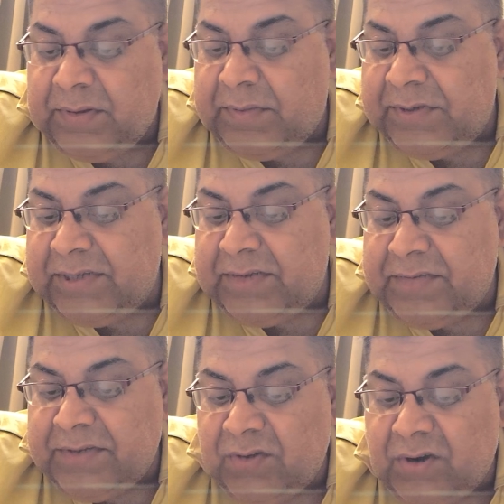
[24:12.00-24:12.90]

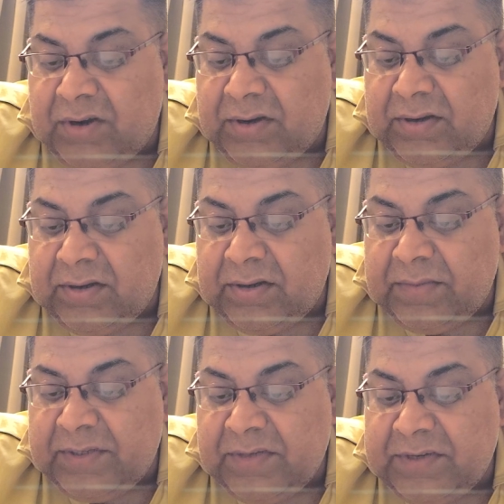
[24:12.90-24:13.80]

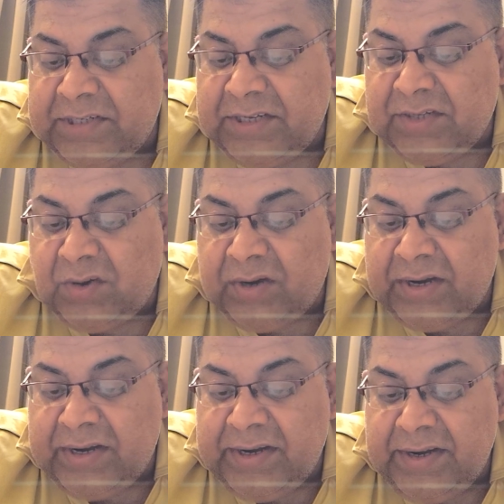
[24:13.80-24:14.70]
preservation is not
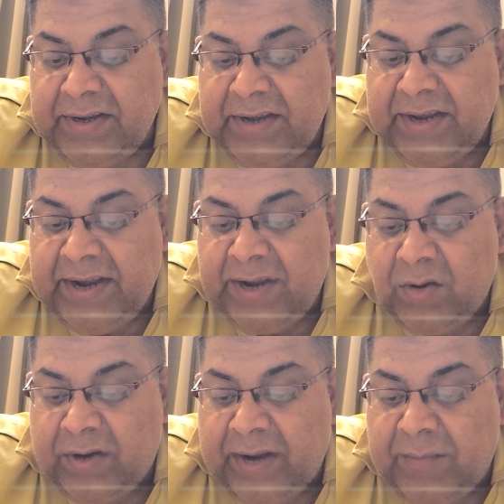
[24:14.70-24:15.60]
needed. A
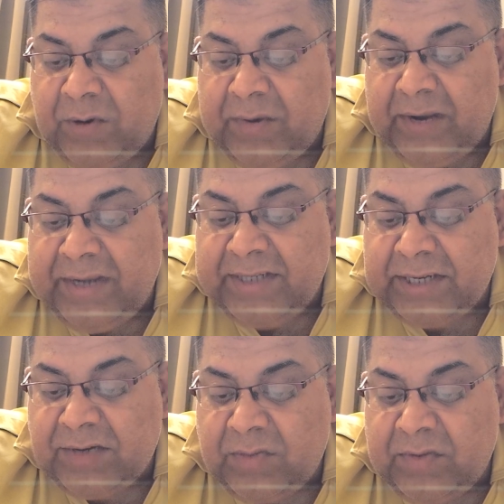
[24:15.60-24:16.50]
total abdominal
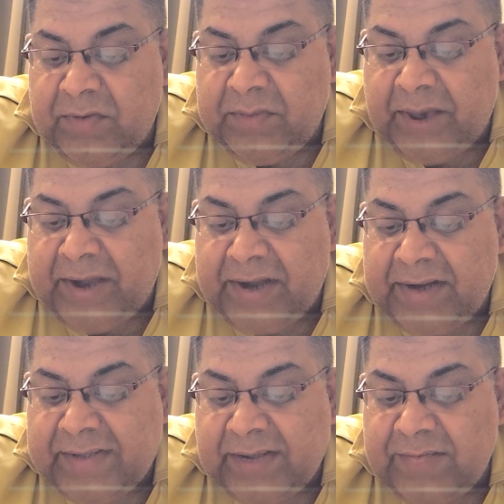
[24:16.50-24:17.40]
hysterectomy with
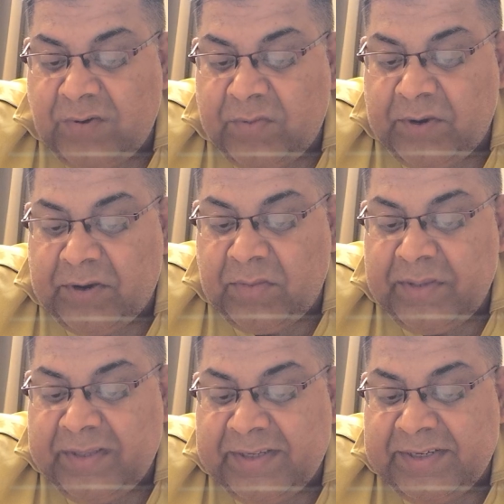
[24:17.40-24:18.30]
bilateral
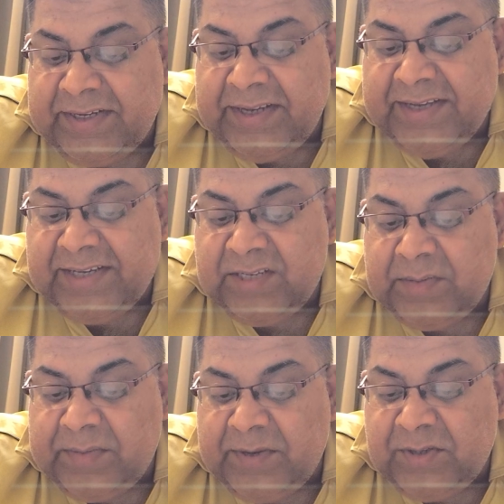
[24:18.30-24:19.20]
salpingoophorectomy, that is TSH
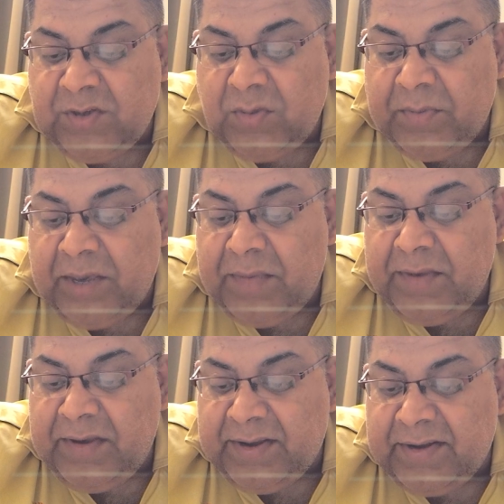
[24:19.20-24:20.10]
or BSO, may
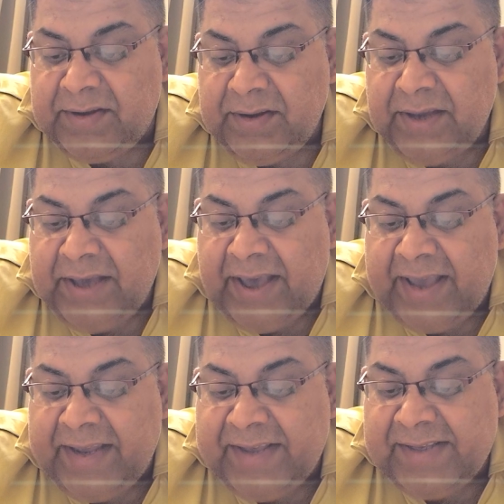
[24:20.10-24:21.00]
be done,
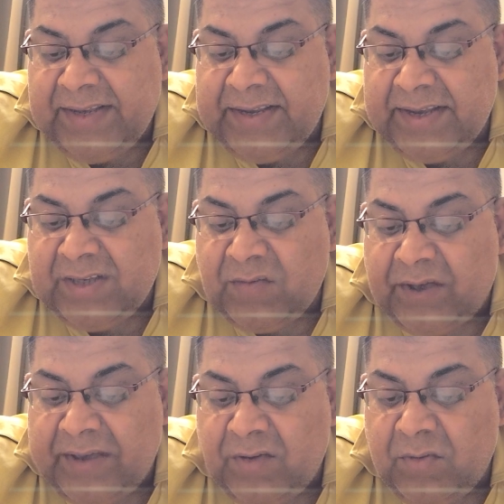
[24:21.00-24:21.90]
and is in case of
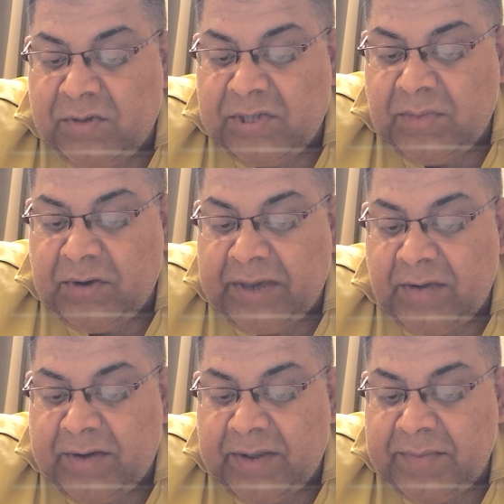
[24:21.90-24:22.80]
Y chromosome on
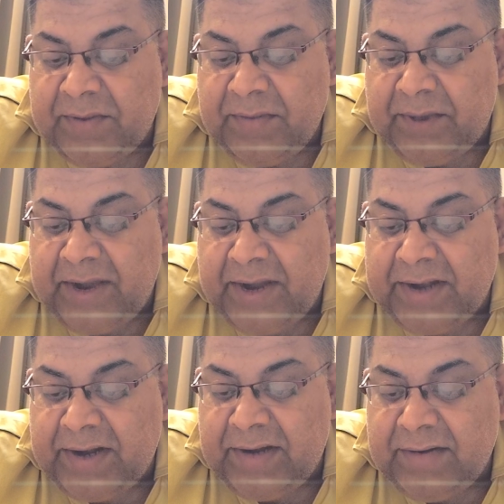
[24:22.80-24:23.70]
karyotyping,
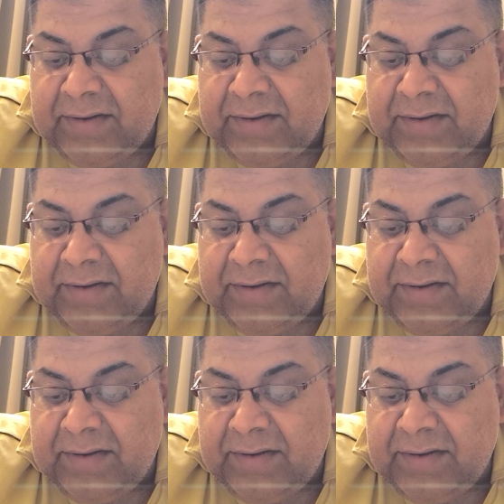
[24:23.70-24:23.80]
bilateral